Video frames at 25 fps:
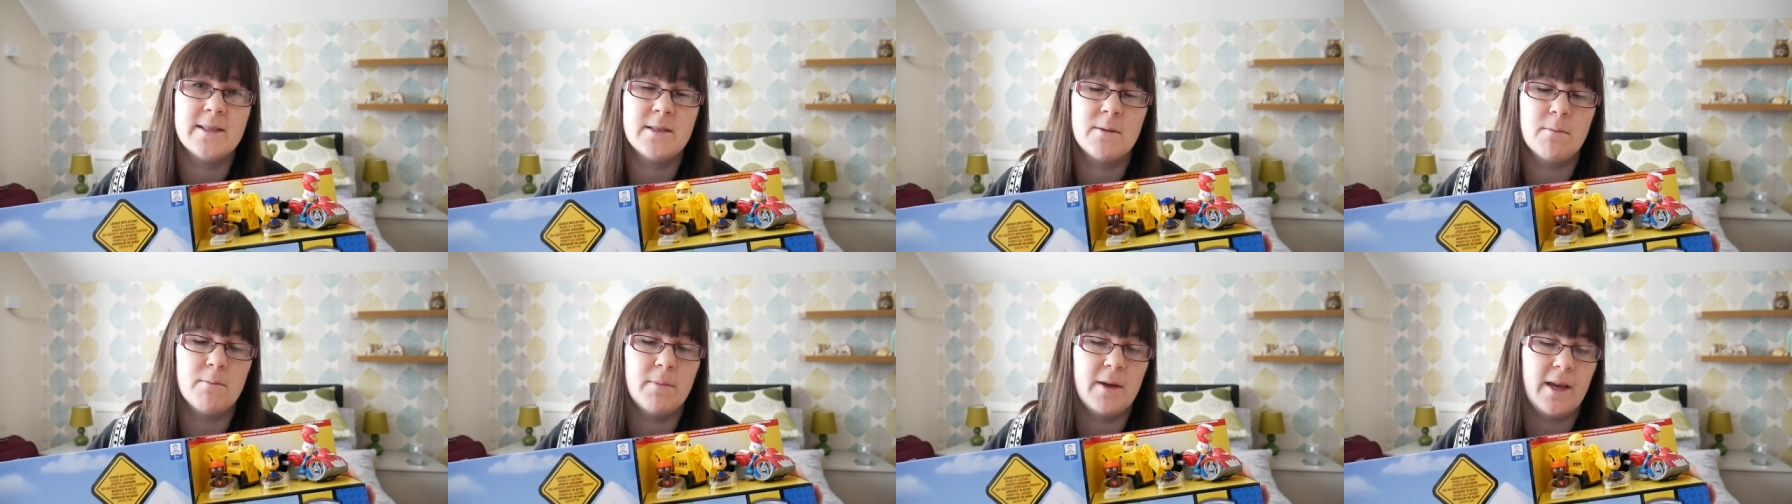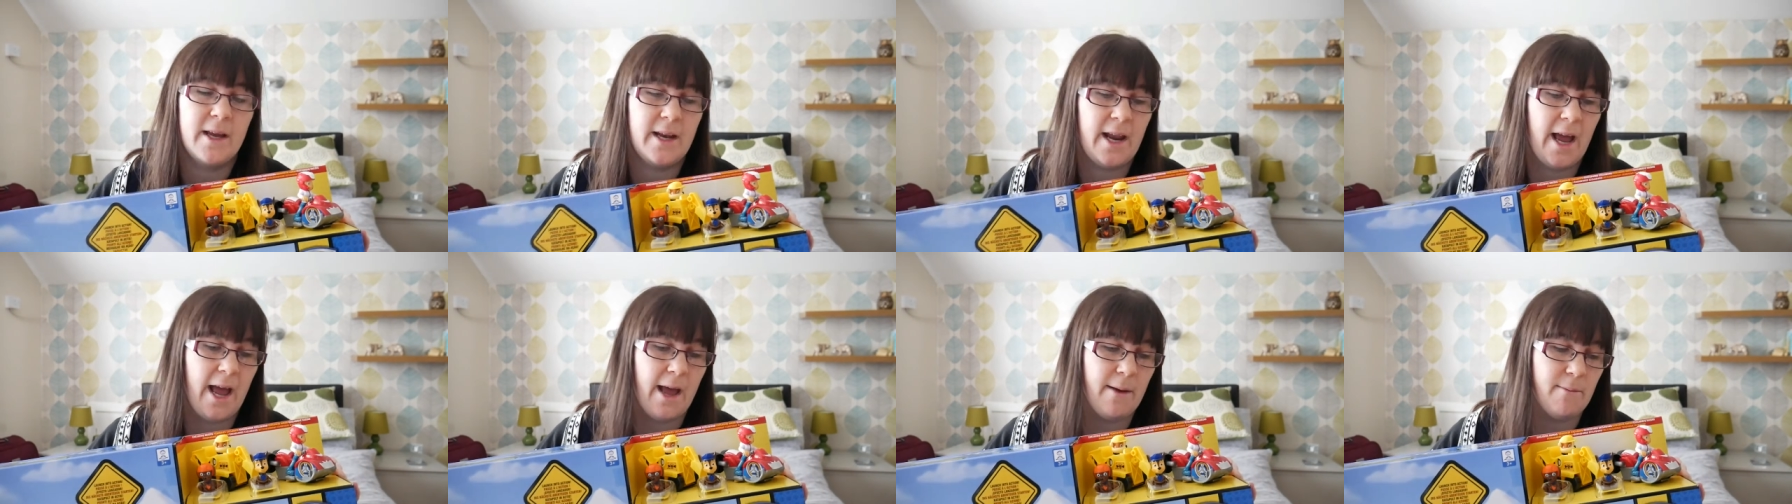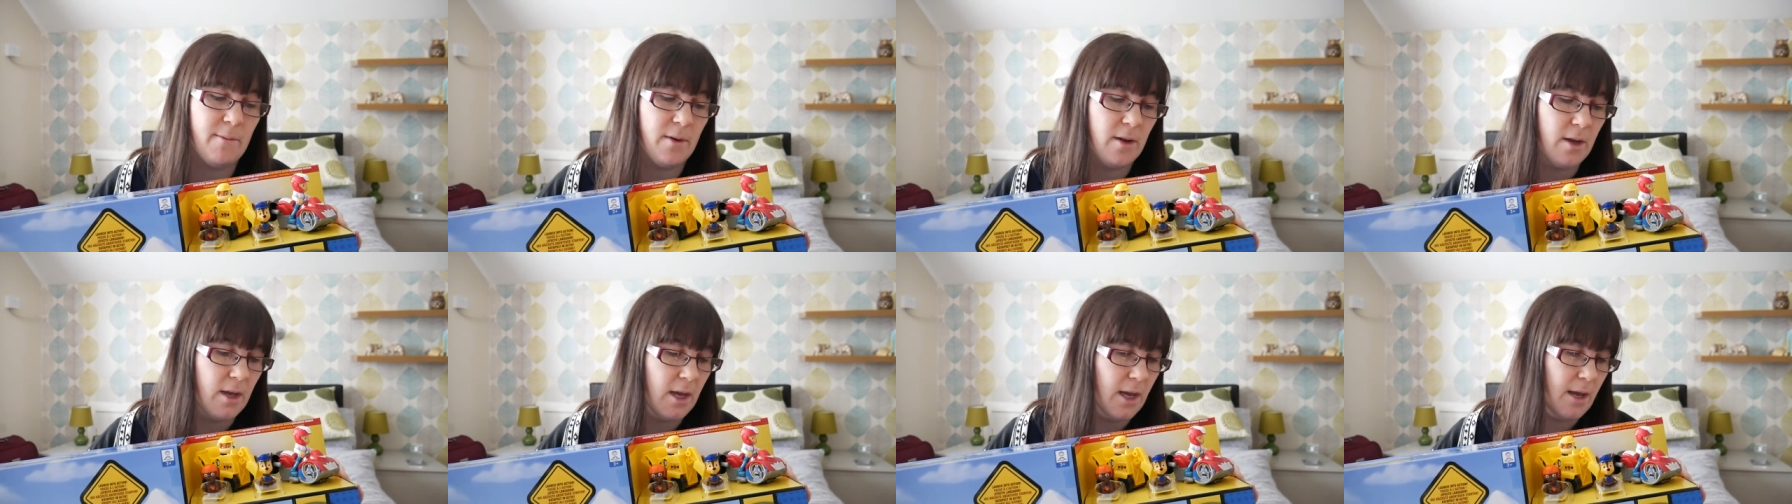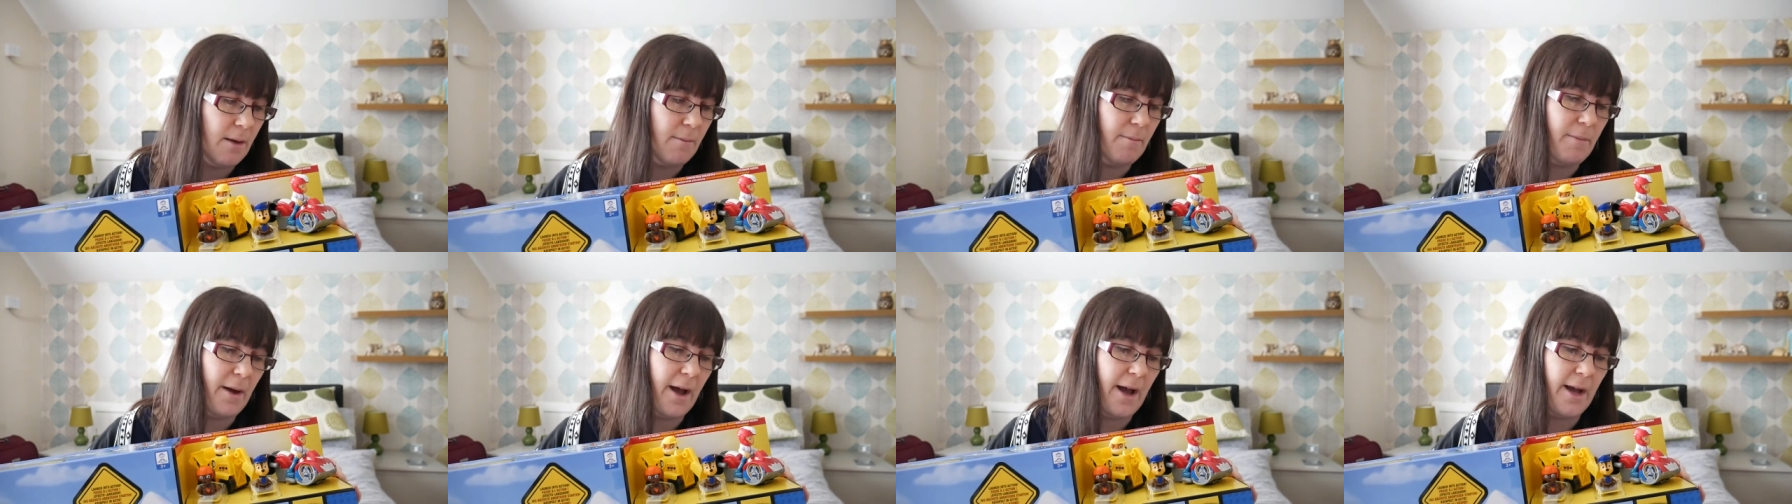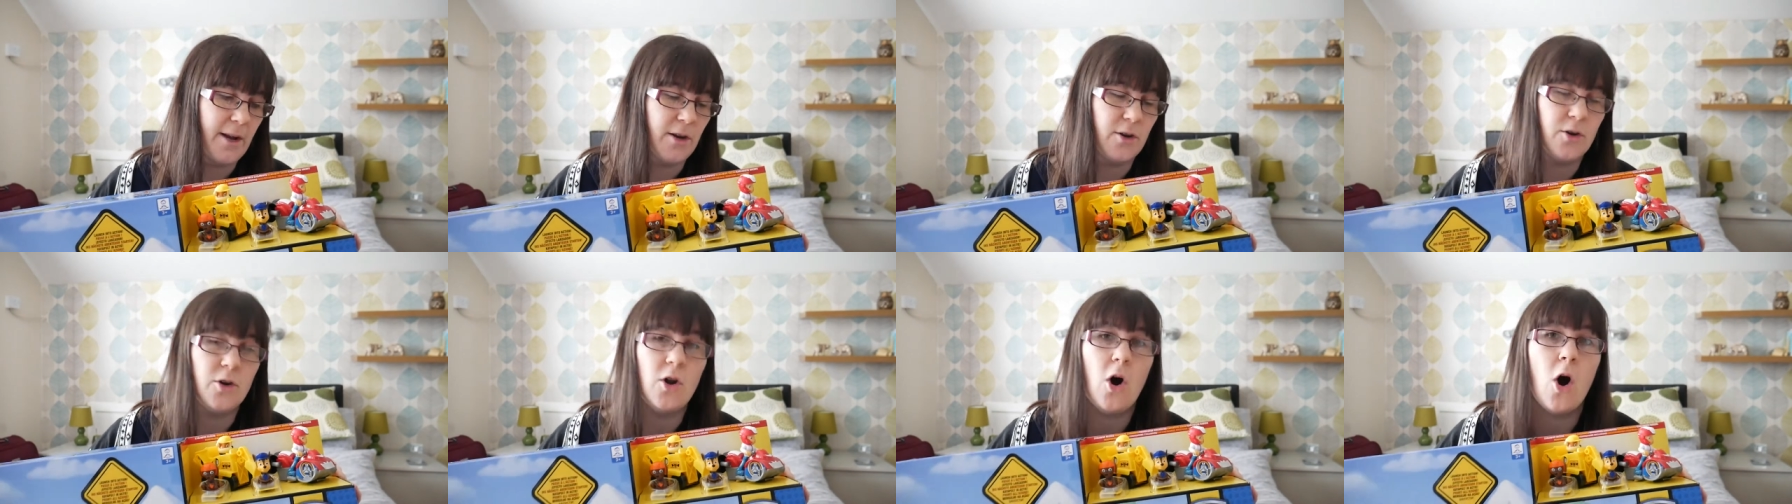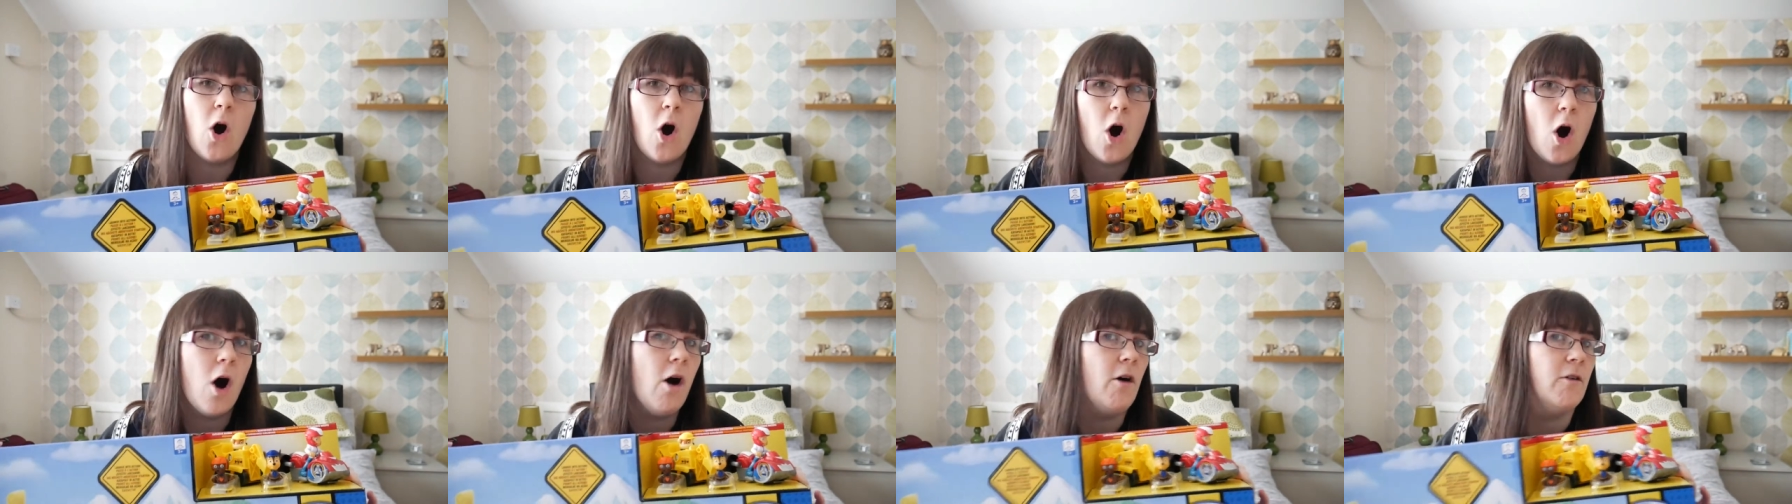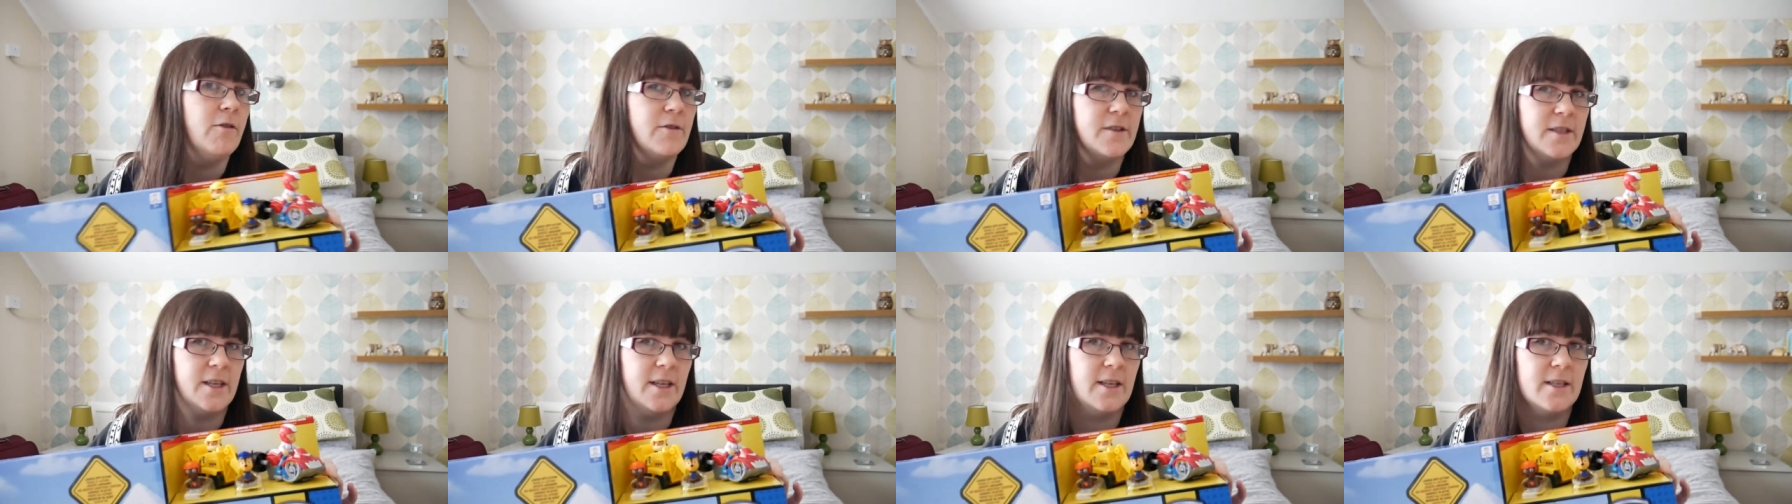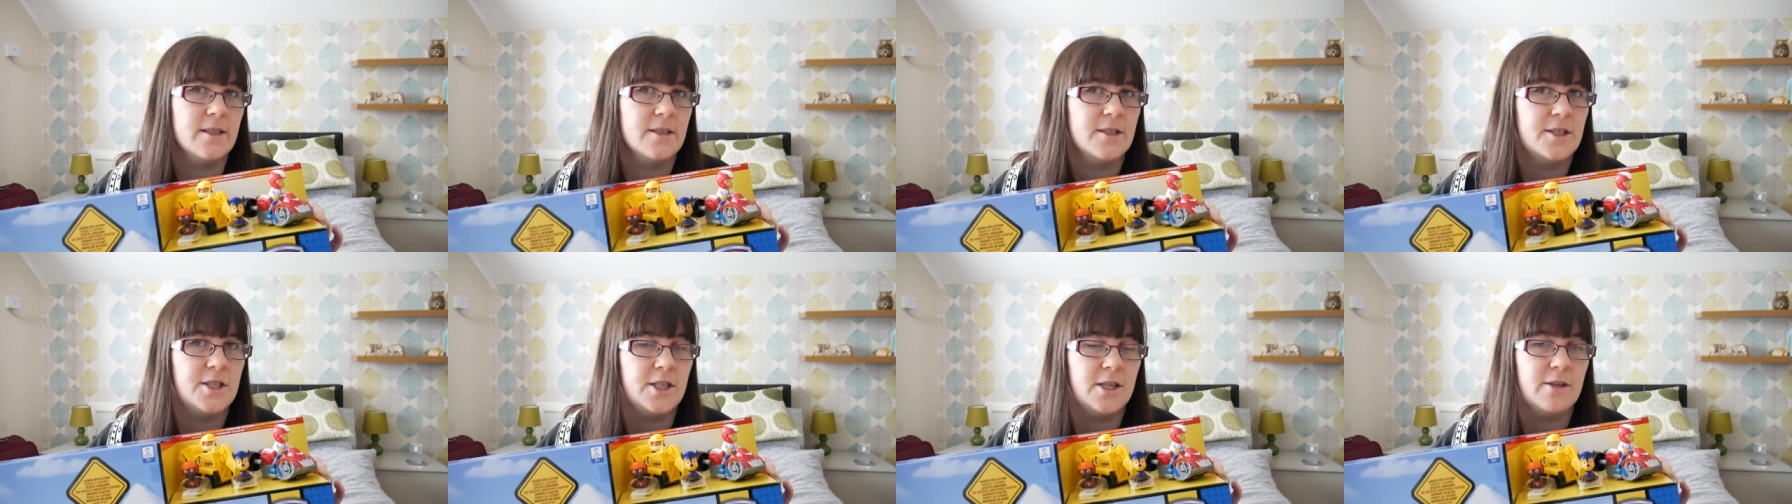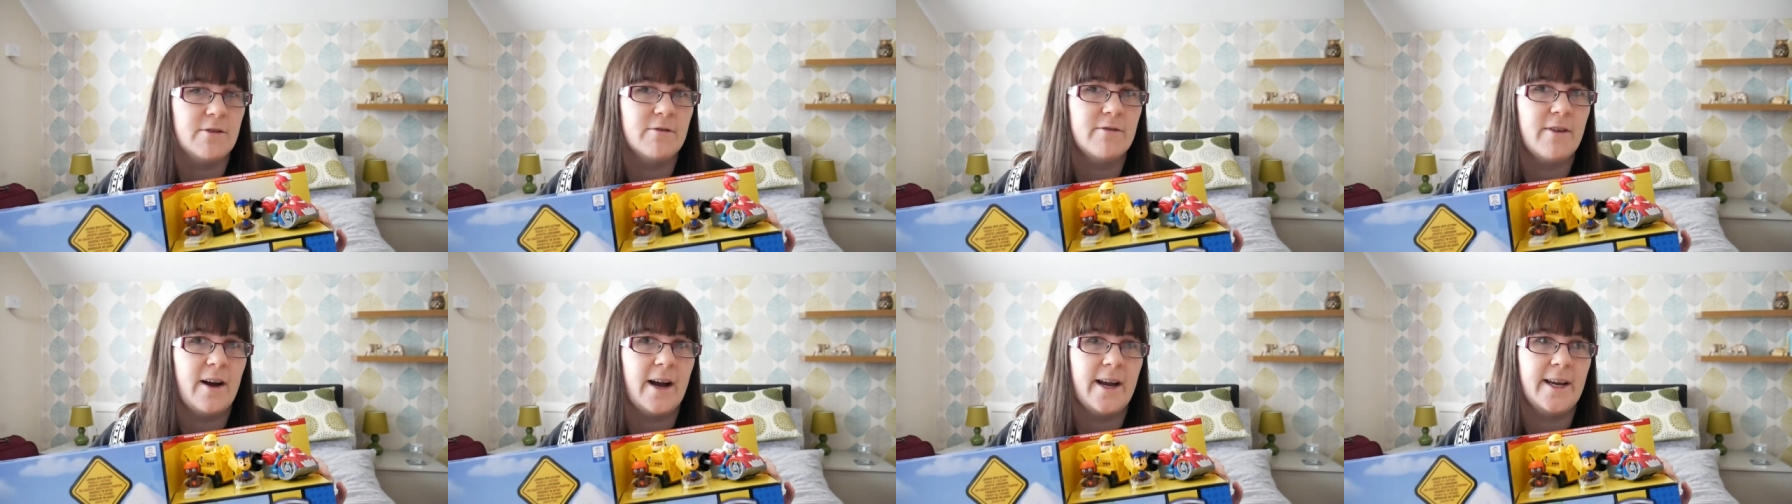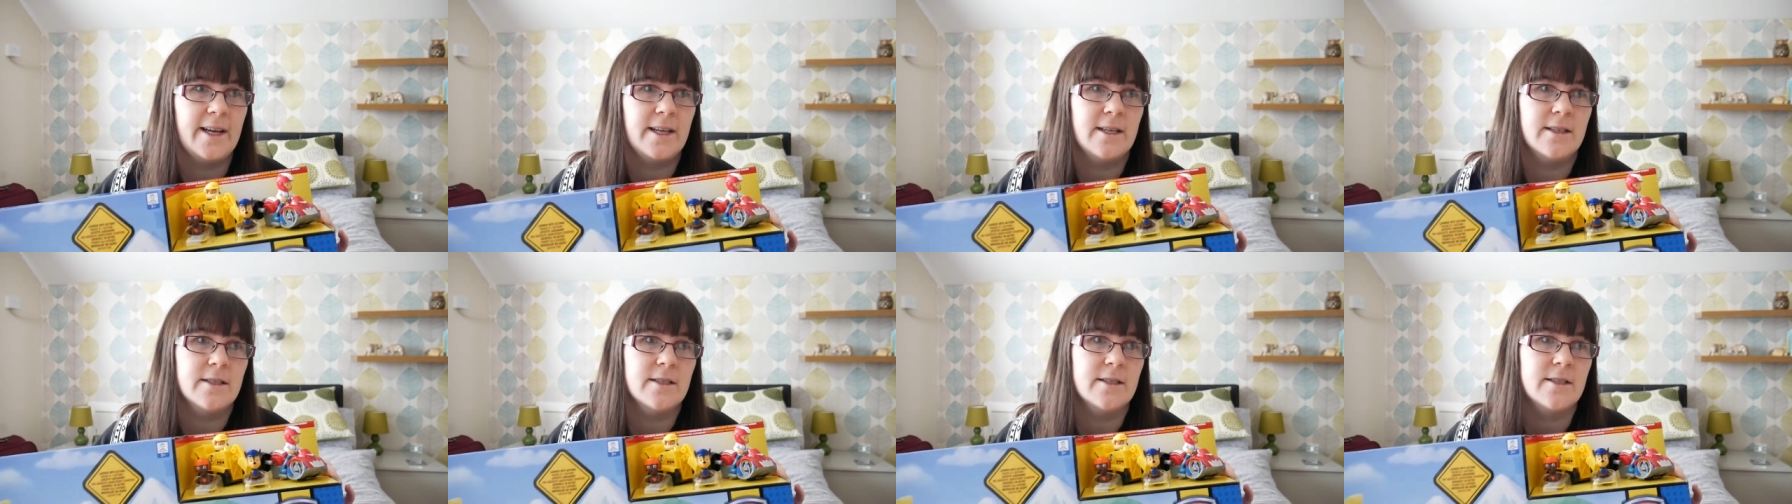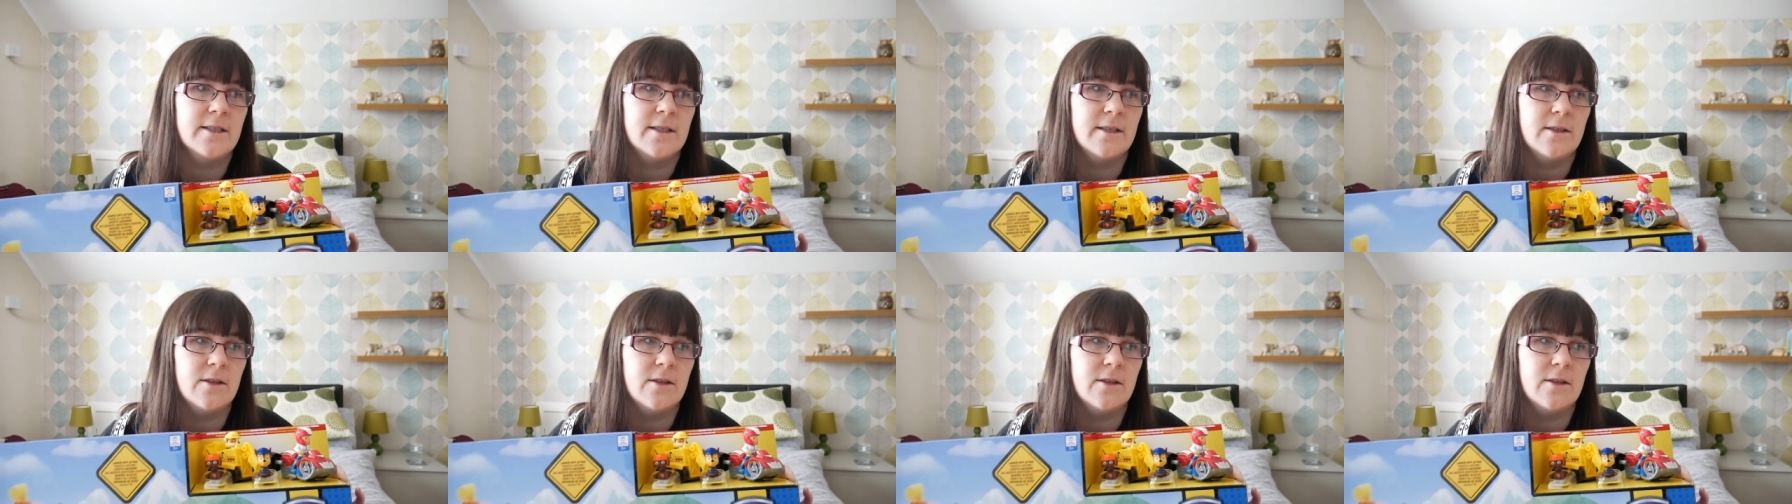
and B&M, but not often do you find